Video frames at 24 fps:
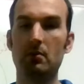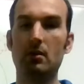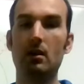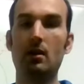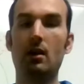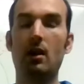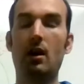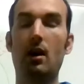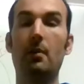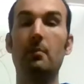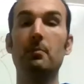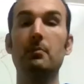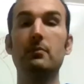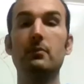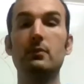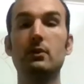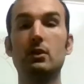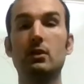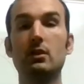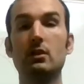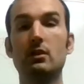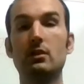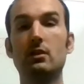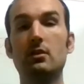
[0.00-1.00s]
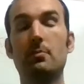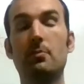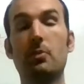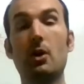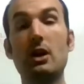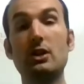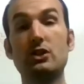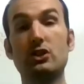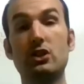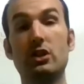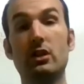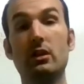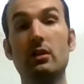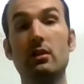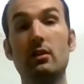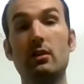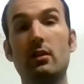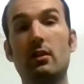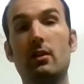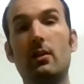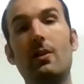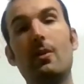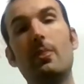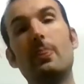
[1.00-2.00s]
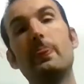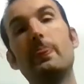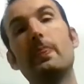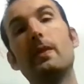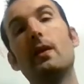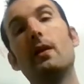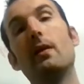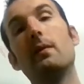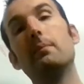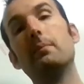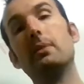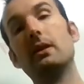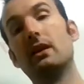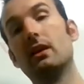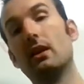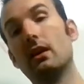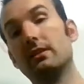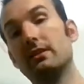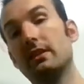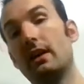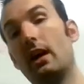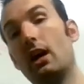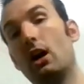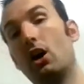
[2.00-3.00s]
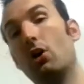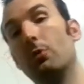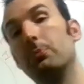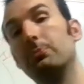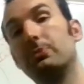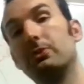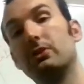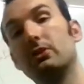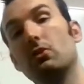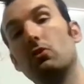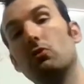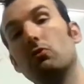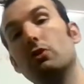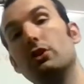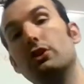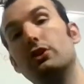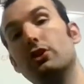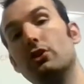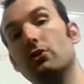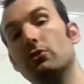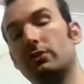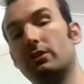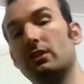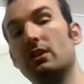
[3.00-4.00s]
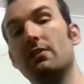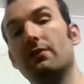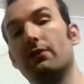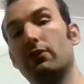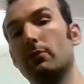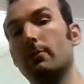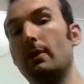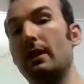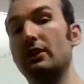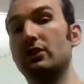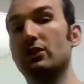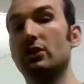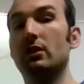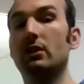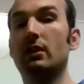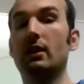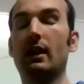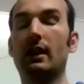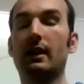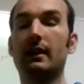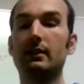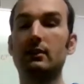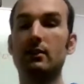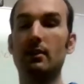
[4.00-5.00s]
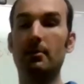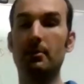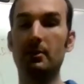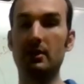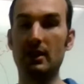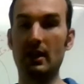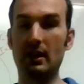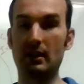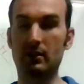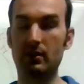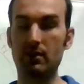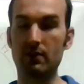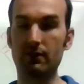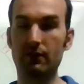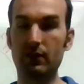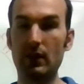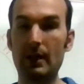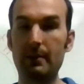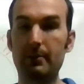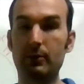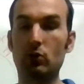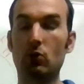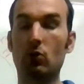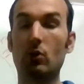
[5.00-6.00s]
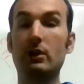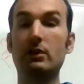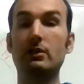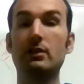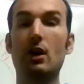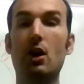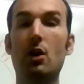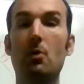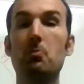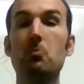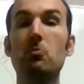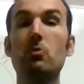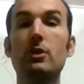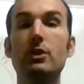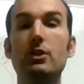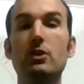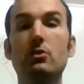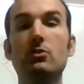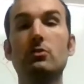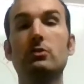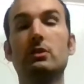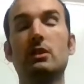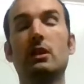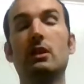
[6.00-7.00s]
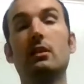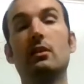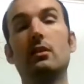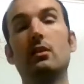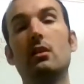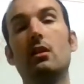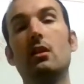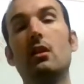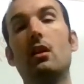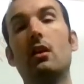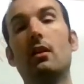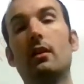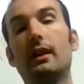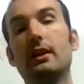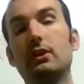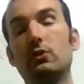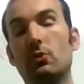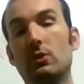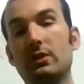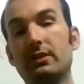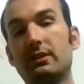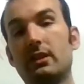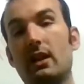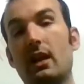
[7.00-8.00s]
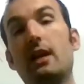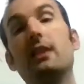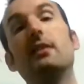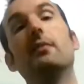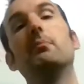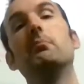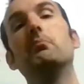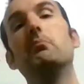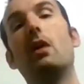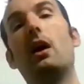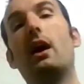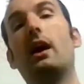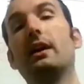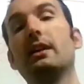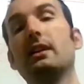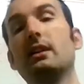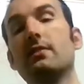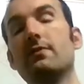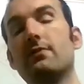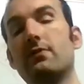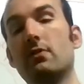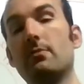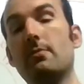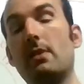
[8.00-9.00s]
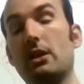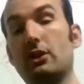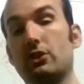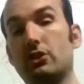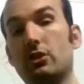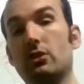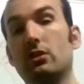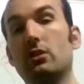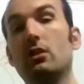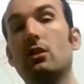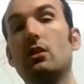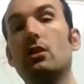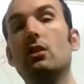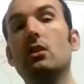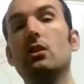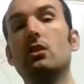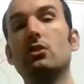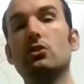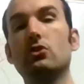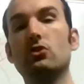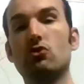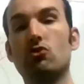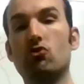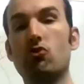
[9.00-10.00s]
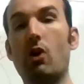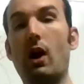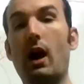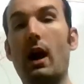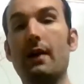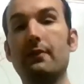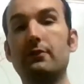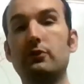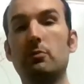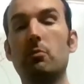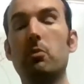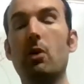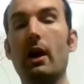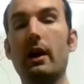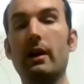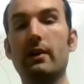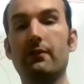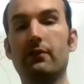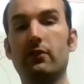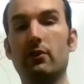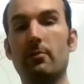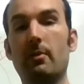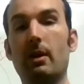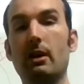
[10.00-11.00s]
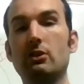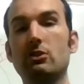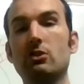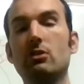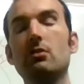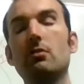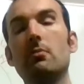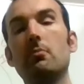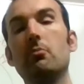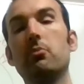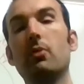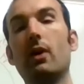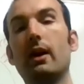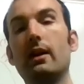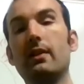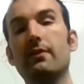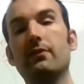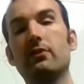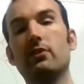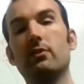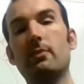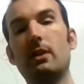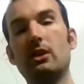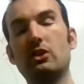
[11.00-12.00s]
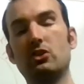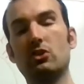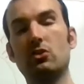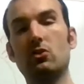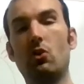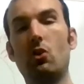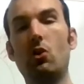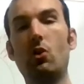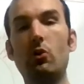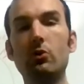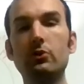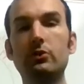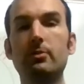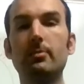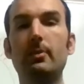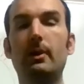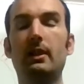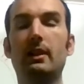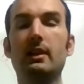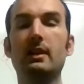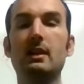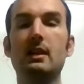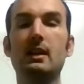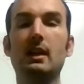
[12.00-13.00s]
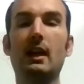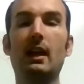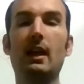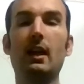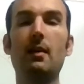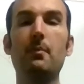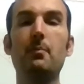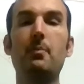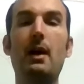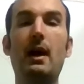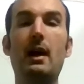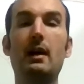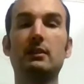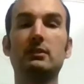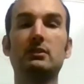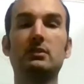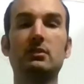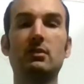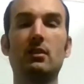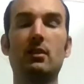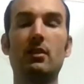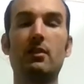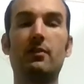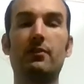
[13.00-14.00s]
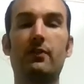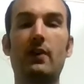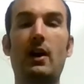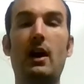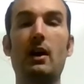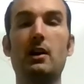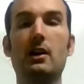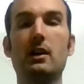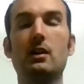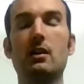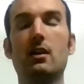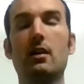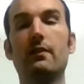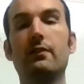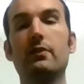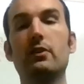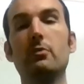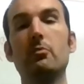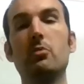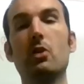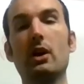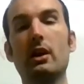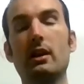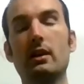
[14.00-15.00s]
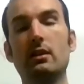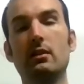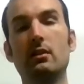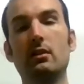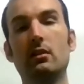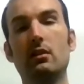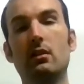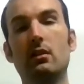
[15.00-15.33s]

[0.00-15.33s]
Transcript: um, depression because it helps reduce the inflammation. Some of the anti-inflammatories help reduce it because once again, body inflammation drives brain inflammation. Brain inflammation ultimately impacts the firing of the brain